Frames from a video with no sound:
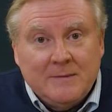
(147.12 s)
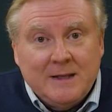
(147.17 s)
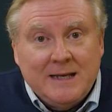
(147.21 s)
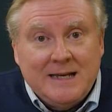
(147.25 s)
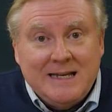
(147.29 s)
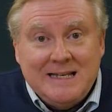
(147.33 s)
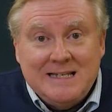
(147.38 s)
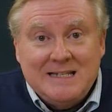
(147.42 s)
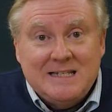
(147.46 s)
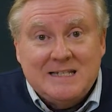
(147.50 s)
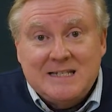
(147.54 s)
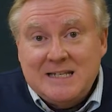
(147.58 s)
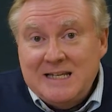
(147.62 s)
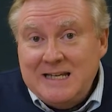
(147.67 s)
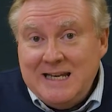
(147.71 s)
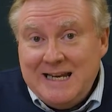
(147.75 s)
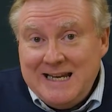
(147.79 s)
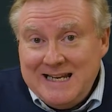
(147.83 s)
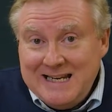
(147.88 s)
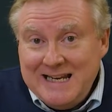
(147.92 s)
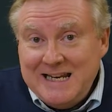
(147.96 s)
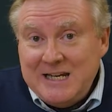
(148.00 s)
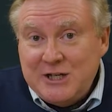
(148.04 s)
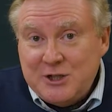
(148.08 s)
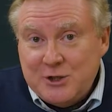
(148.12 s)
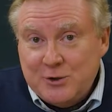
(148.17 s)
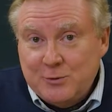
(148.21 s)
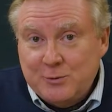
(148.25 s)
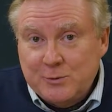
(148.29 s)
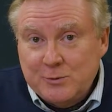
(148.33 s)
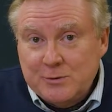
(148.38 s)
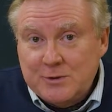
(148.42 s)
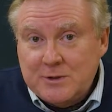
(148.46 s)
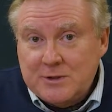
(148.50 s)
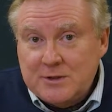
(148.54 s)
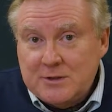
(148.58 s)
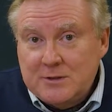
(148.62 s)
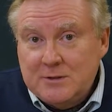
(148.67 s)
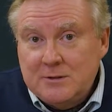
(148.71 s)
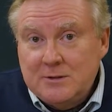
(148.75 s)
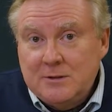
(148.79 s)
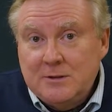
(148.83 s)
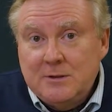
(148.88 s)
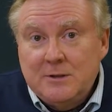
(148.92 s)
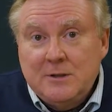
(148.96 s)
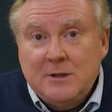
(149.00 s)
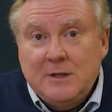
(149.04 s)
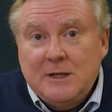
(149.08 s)
his initials,
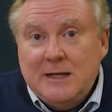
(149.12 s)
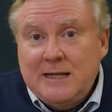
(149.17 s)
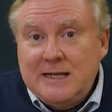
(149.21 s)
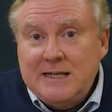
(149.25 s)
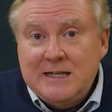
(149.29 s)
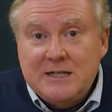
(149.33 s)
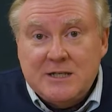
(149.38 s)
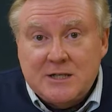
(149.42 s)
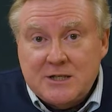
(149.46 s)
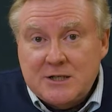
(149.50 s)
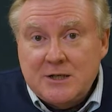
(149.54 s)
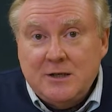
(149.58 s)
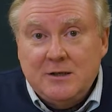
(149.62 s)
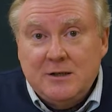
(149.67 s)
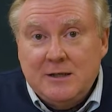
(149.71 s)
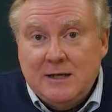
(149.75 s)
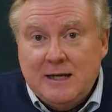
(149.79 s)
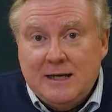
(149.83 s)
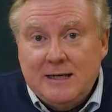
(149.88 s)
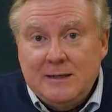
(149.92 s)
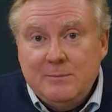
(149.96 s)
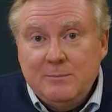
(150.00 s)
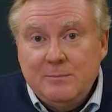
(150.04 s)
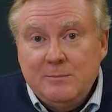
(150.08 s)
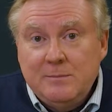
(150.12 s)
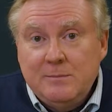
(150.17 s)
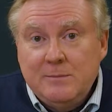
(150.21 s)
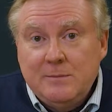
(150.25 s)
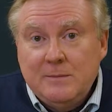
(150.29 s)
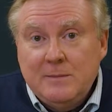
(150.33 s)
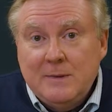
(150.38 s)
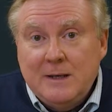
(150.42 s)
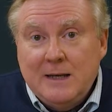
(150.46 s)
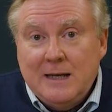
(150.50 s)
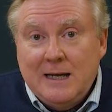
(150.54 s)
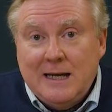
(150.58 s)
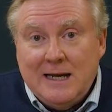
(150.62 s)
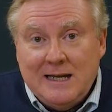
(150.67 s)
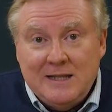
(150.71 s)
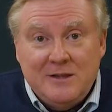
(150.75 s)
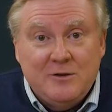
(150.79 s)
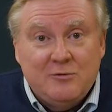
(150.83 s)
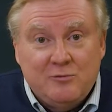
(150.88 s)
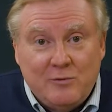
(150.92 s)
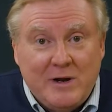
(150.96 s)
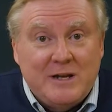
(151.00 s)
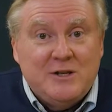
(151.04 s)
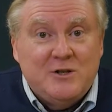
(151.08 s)
his surname, and
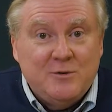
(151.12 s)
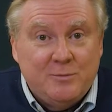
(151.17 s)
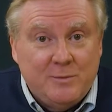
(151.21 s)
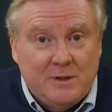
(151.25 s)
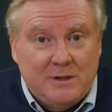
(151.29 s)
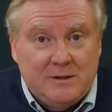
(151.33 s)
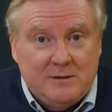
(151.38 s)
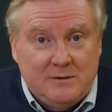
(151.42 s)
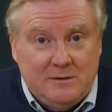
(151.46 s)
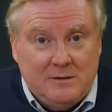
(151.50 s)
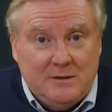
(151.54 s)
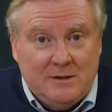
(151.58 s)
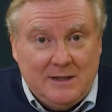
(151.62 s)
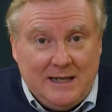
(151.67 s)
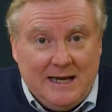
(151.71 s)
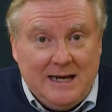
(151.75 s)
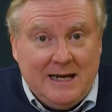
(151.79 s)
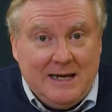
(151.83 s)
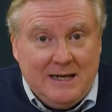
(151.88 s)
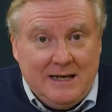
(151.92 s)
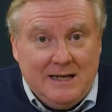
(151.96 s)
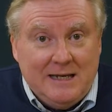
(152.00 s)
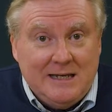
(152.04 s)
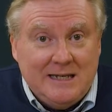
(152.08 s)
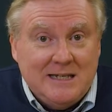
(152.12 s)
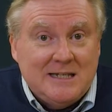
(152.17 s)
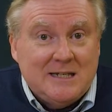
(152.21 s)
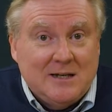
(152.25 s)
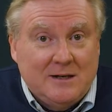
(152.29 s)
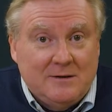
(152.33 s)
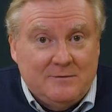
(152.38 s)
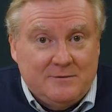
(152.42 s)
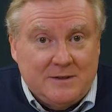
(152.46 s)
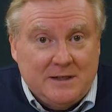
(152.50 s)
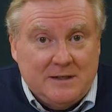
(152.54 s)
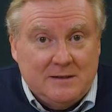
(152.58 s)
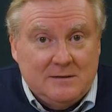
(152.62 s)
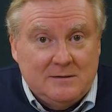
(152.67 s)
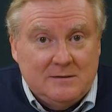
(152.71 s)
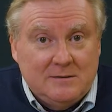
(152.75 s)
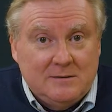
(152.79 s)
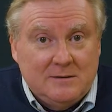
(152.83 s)
the regiment that he served in.